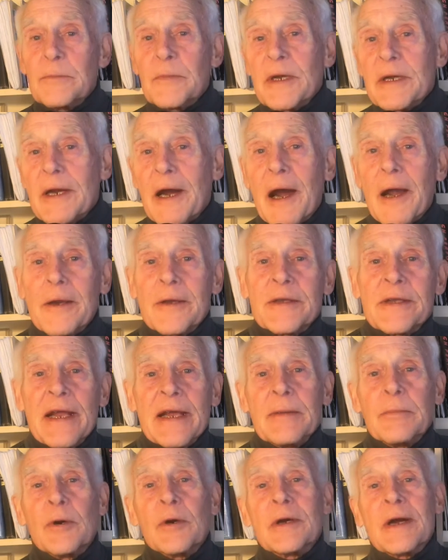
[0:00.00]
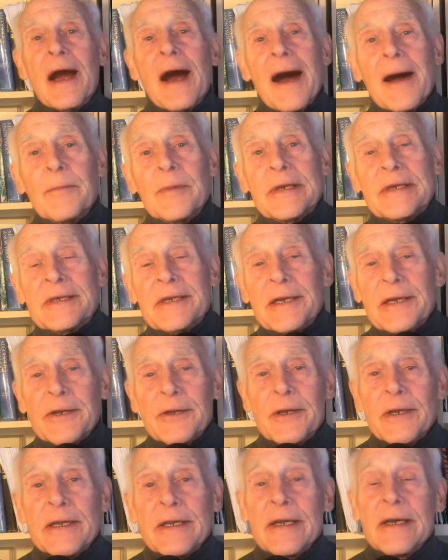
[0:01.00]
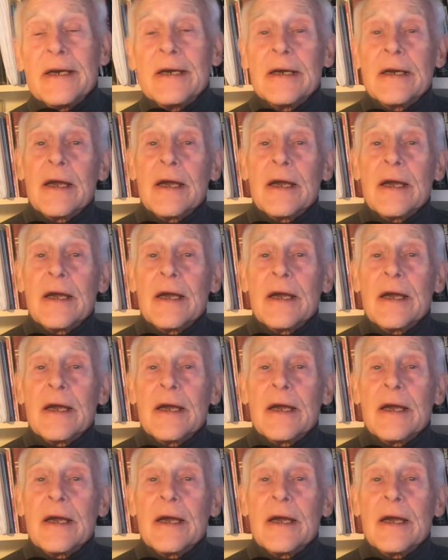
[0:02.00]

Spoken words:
to Card Table Commentary,